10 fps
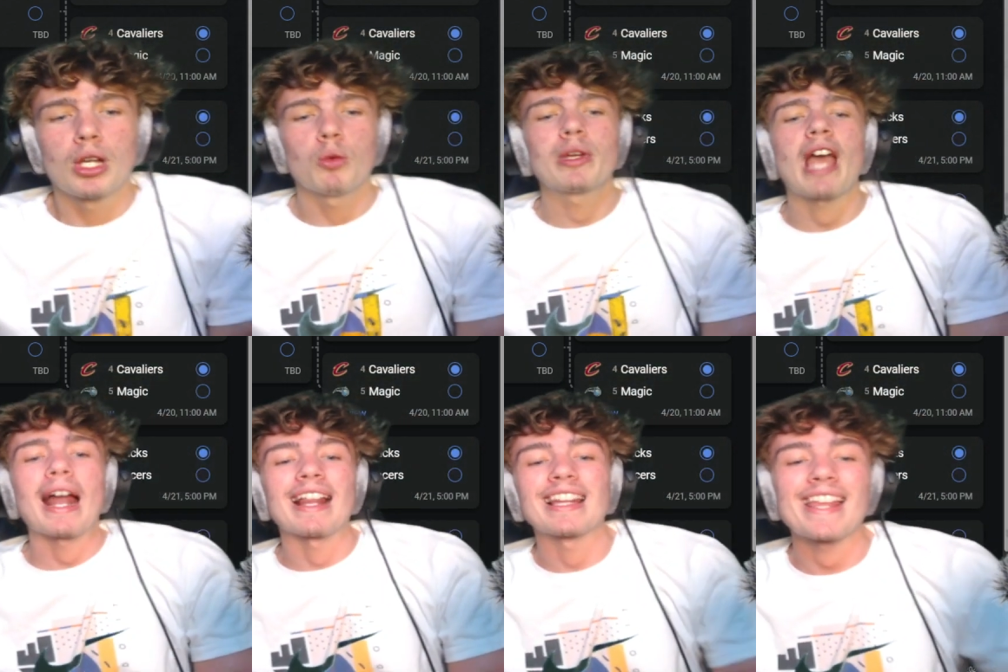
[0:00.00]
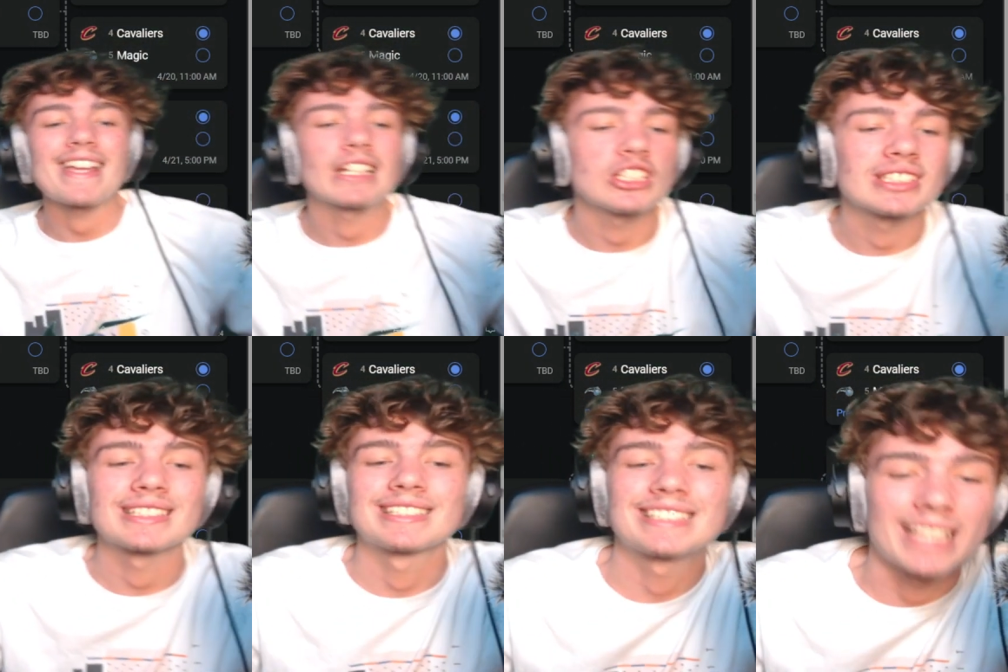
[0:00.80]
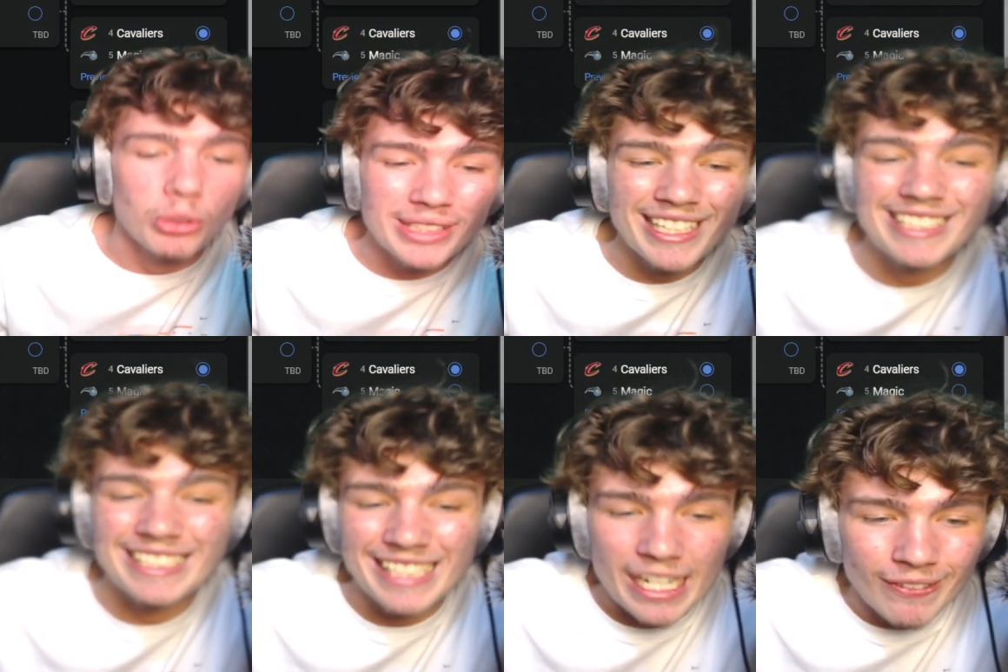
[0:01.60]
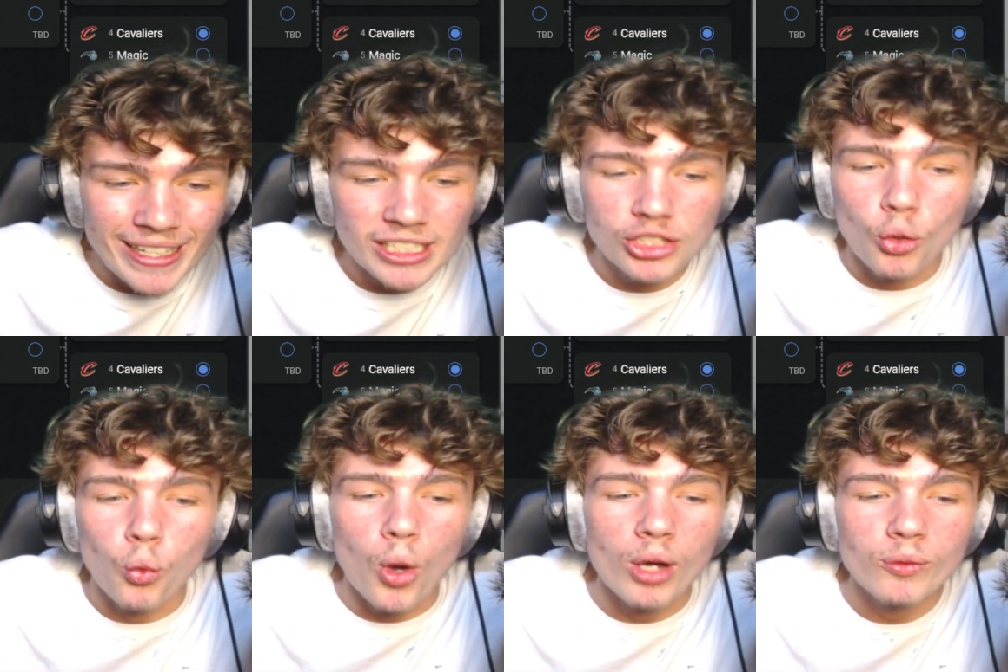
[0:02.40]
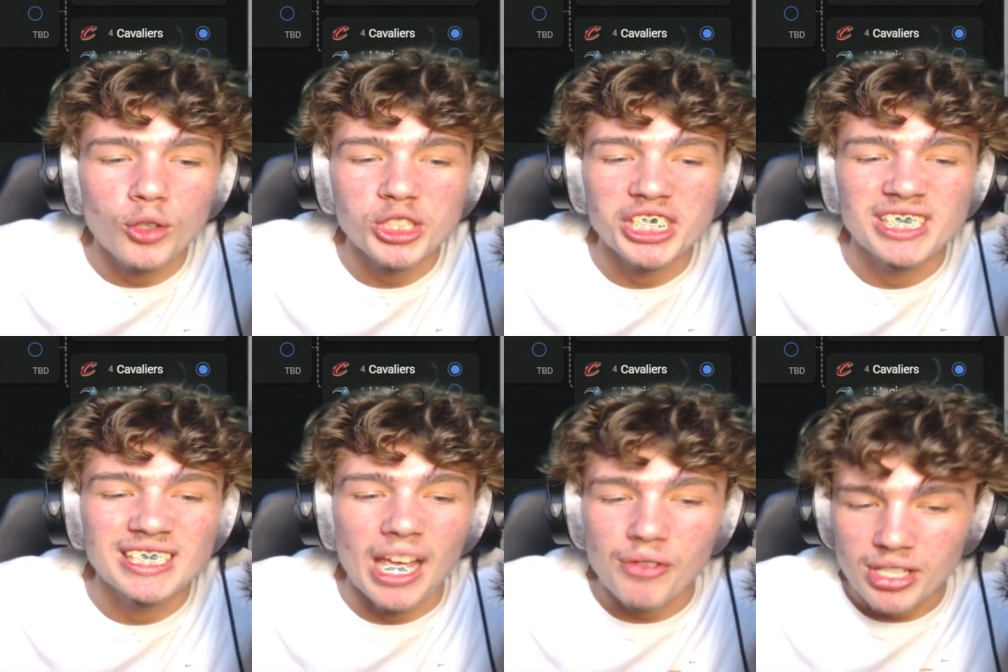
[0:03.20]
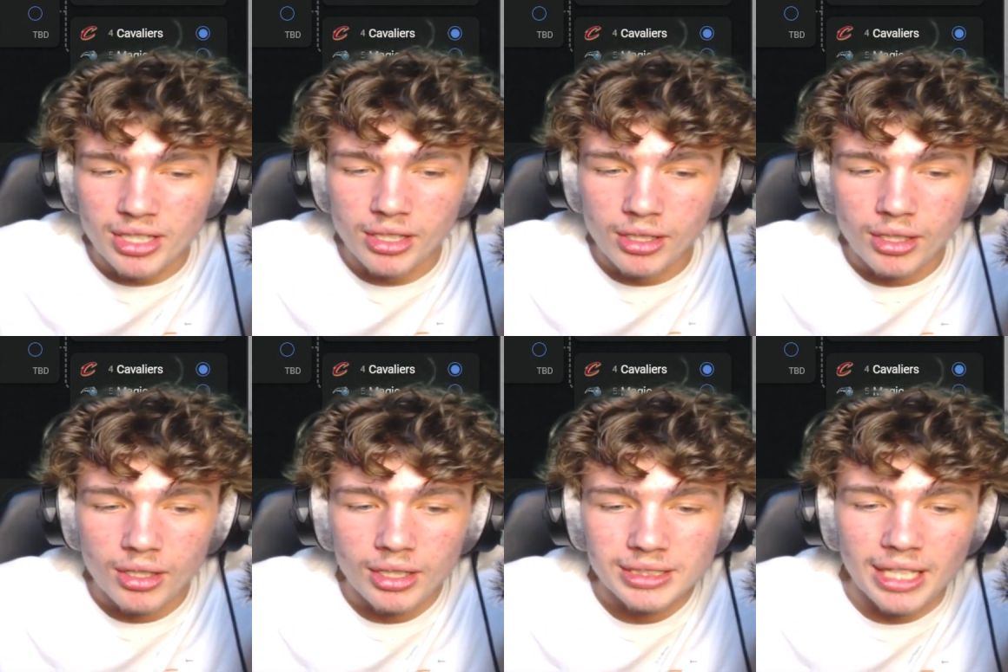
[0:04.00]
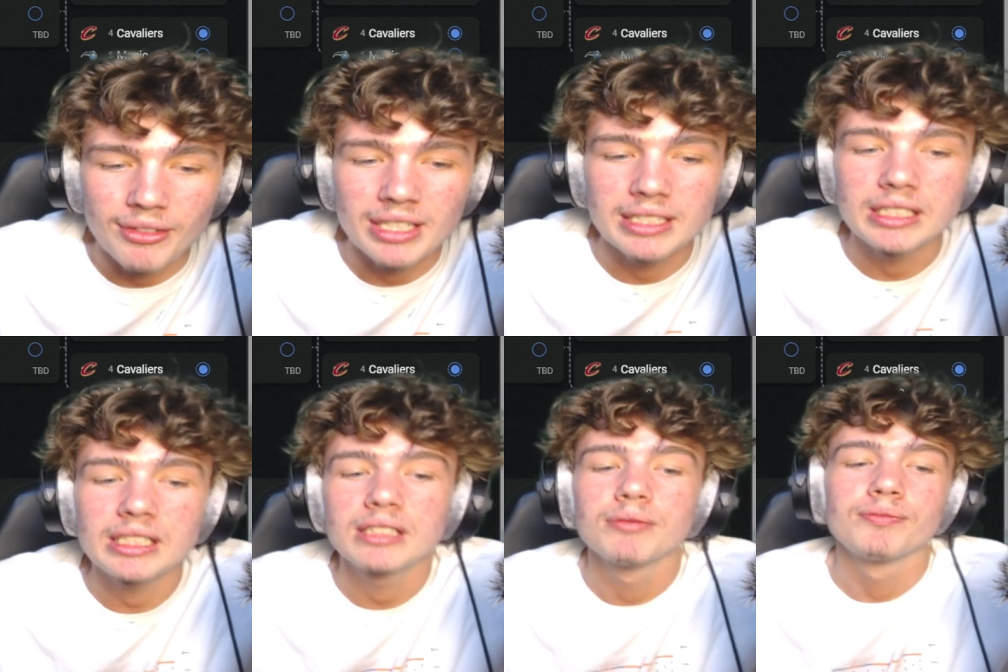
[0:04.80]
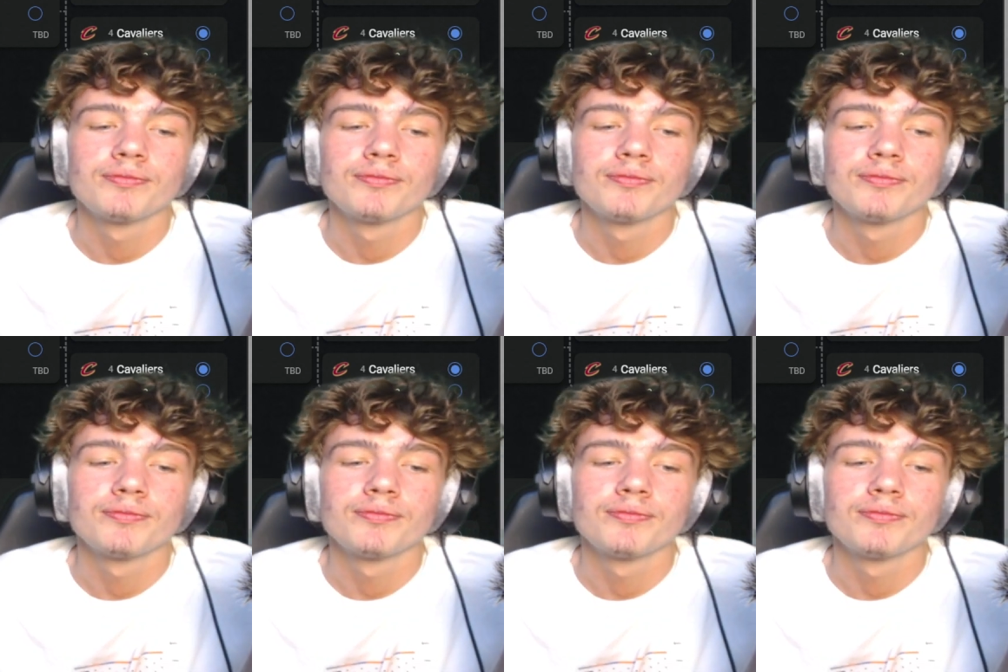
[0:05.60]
We got a Lakers-Celtics series, the 1 versus 17